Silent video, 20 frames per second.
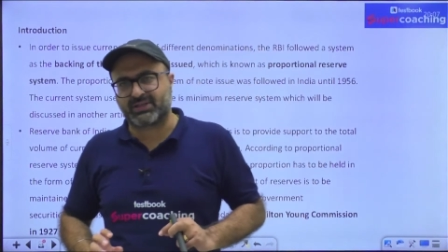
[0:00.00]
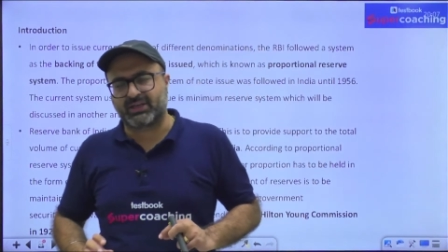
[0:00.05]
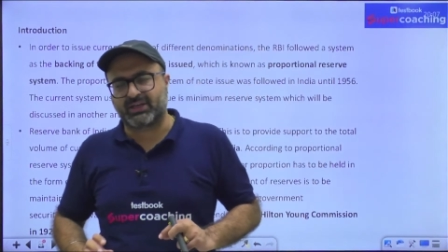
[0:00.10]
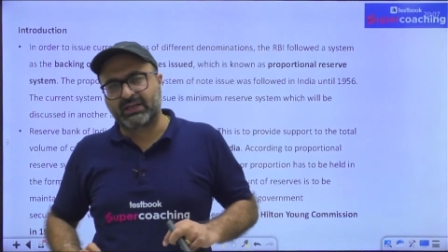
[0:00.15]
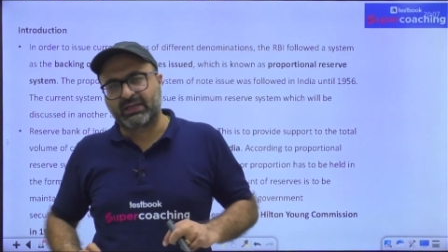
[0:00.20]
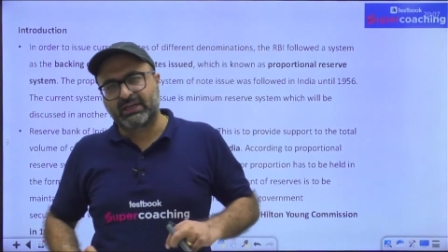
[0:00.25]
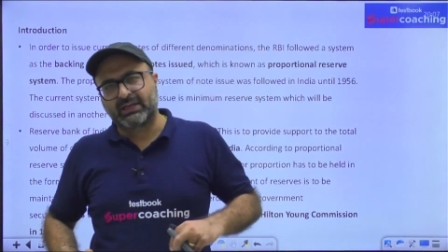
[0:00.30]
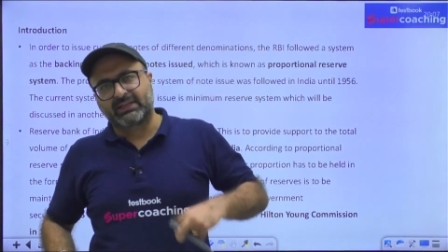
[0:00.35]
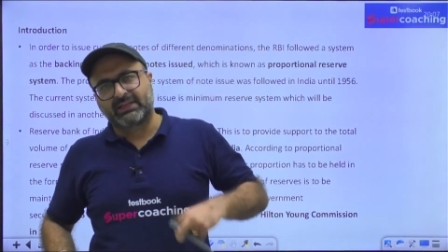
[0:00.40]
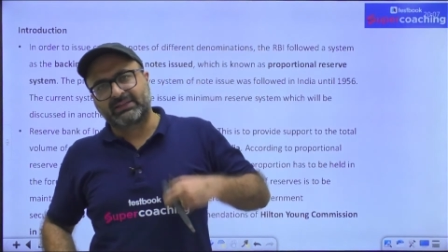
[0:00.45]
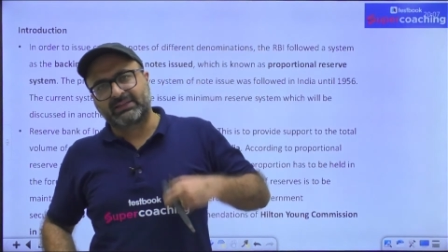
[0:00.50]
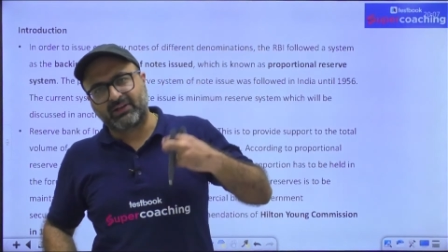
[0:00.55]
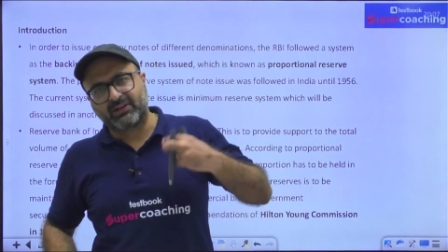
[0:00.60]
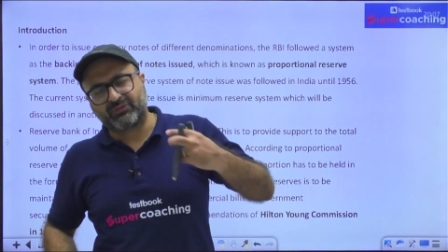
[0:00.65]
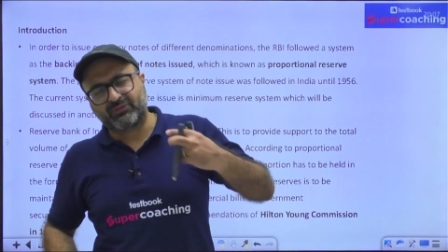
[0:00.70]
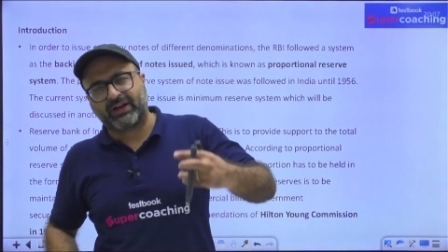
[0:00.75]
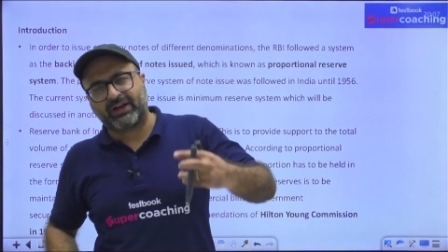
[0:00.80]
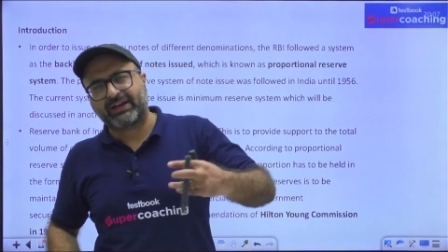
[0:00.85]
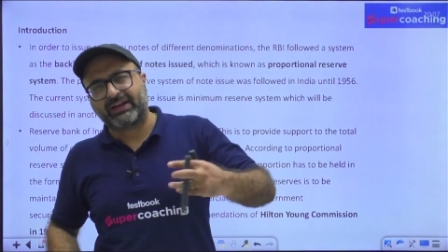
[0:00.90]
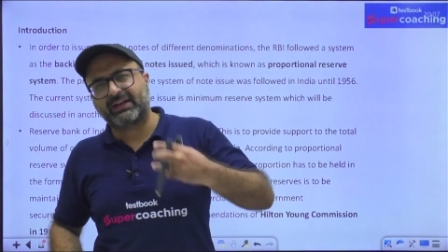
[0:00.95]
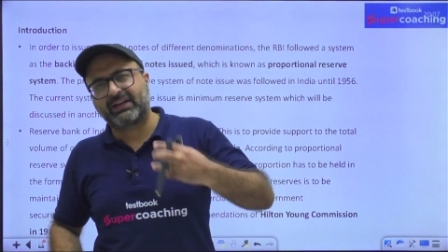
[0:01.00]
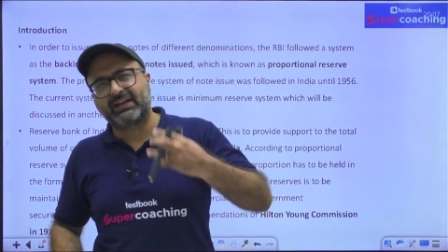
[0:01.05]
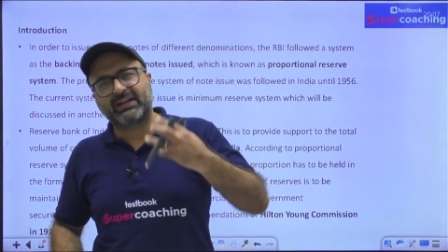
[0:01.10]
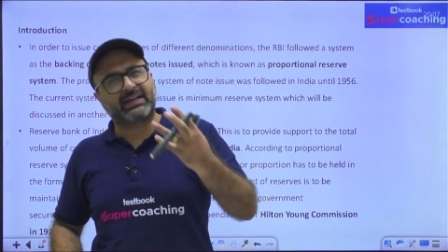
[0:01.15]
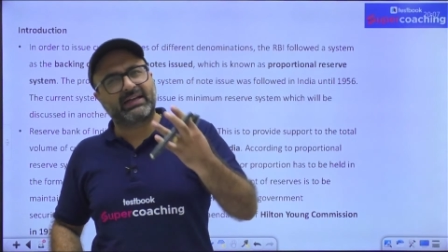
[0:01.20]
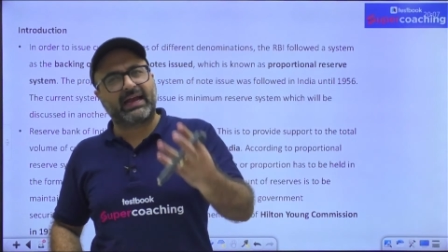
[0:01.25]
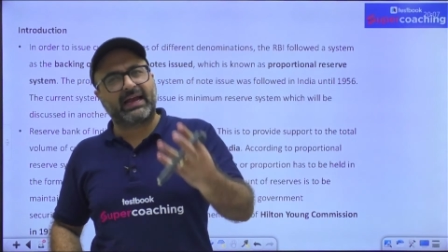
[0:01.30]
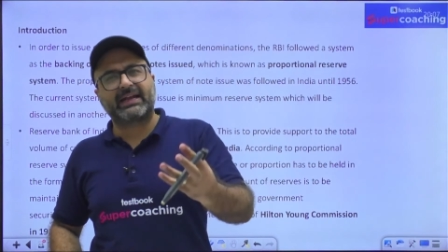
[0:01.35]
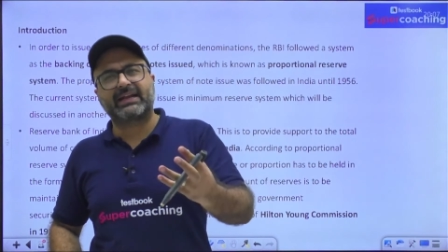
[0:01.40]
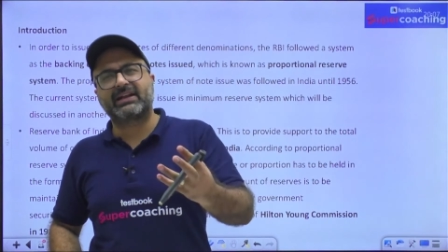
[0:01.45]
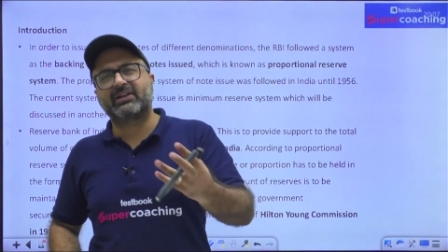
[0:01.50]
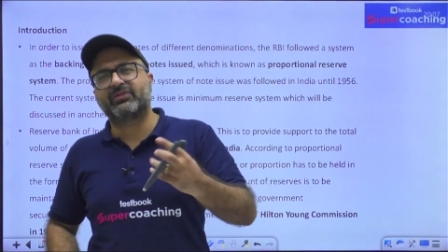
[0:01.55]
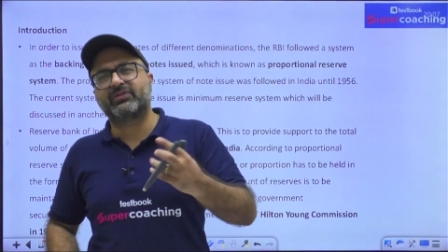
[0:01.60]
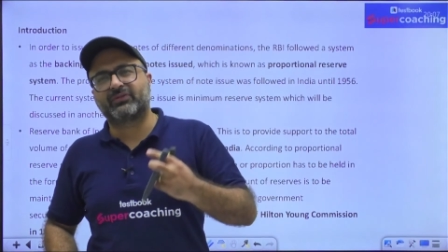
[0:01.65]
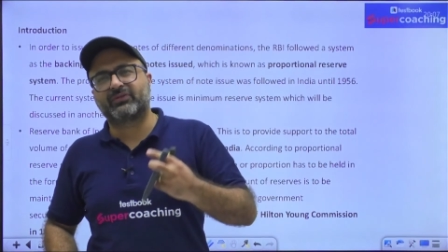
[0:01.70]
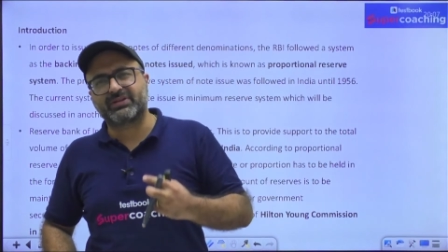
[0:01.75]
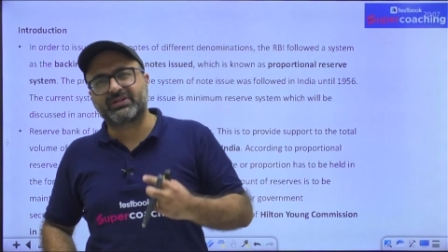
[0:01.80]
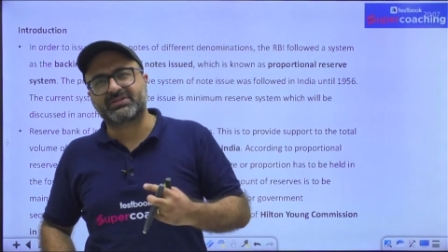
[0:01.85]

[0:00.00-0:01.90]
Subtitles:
Then finally in 1956,